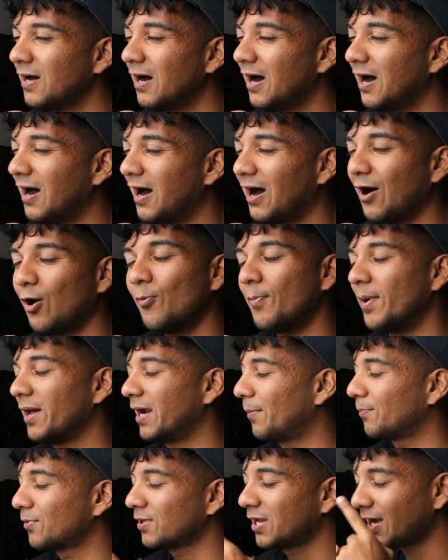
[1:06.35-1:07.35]
I'm
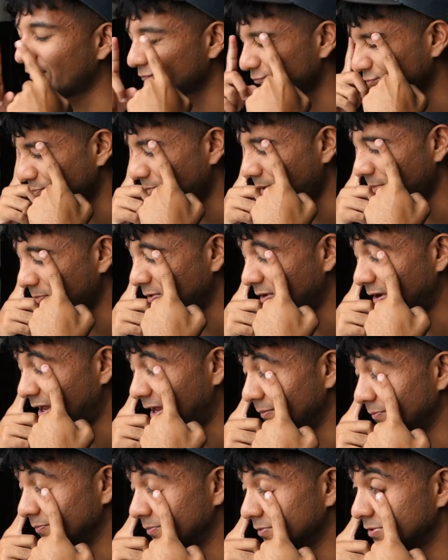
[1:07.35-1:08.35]
gonna have to remember
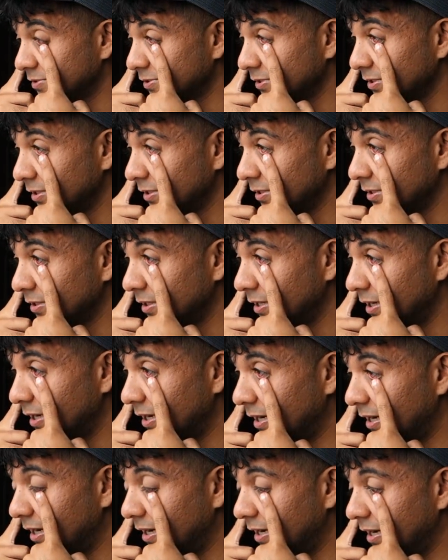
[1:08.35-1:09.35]
names.
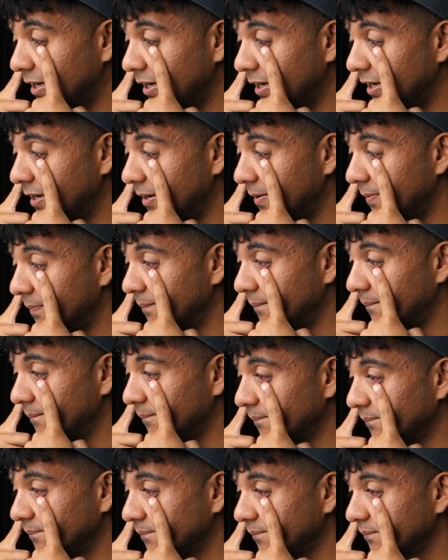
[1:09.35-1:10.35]

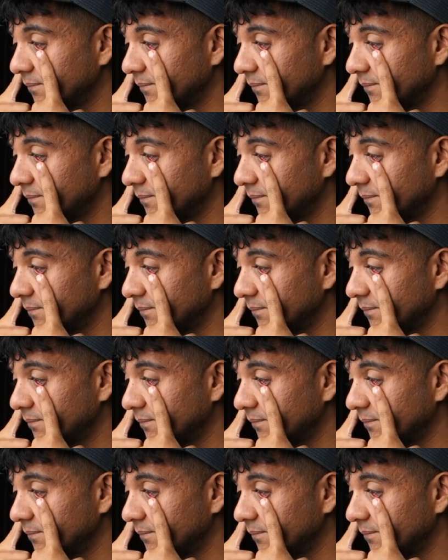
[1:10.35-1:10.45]
And